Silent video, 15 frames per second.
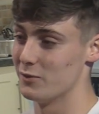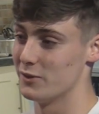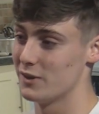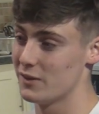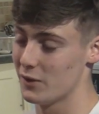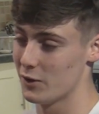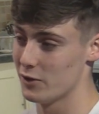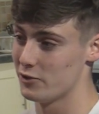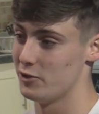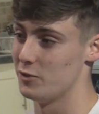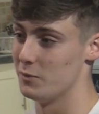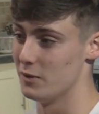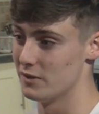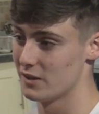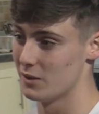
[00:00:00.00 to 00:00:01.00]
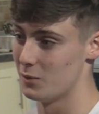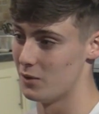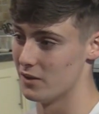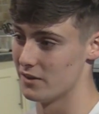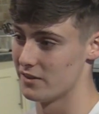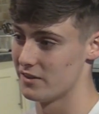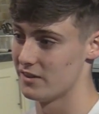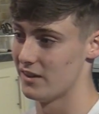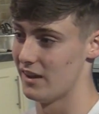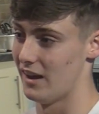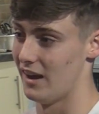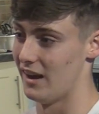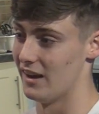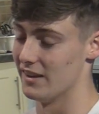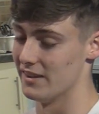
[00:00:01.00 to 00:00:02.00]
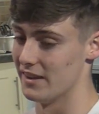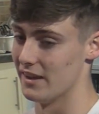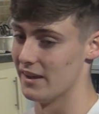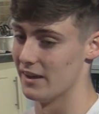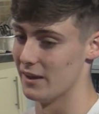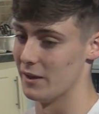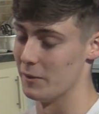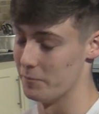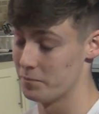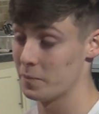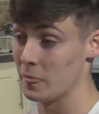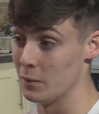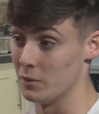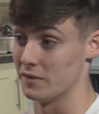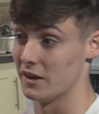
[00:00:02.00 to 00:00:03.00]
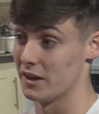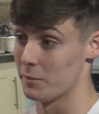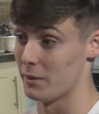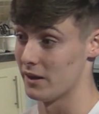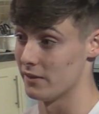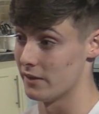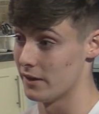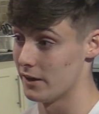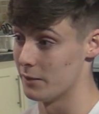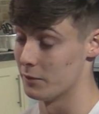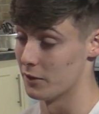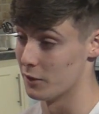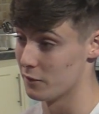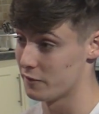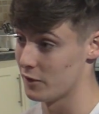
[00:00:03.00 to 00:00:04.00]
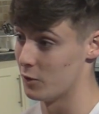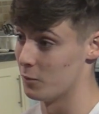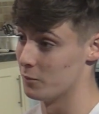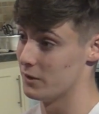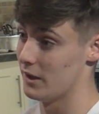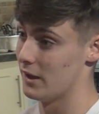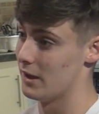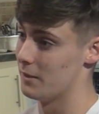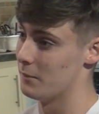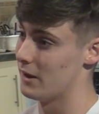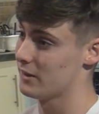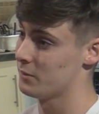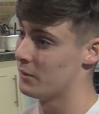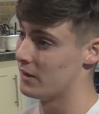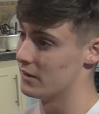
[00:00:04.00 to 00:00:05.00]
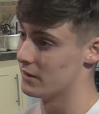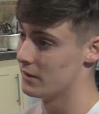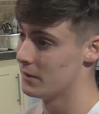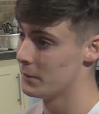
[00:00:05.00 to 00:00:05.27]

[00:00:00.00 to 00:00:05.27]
We did the Irish Youth Music Awards, we started the band there. But I don't know if you know Mathman.